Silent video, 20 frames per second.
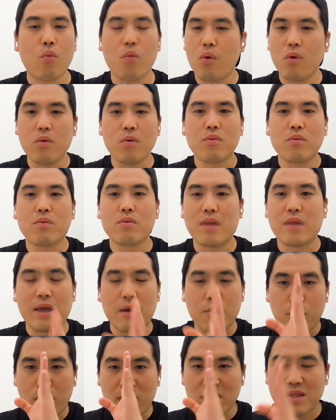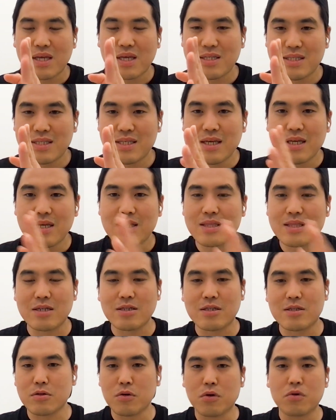oh like what they see
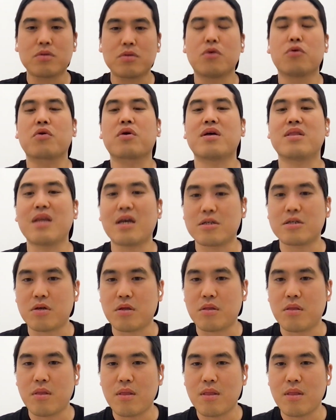there's no no connection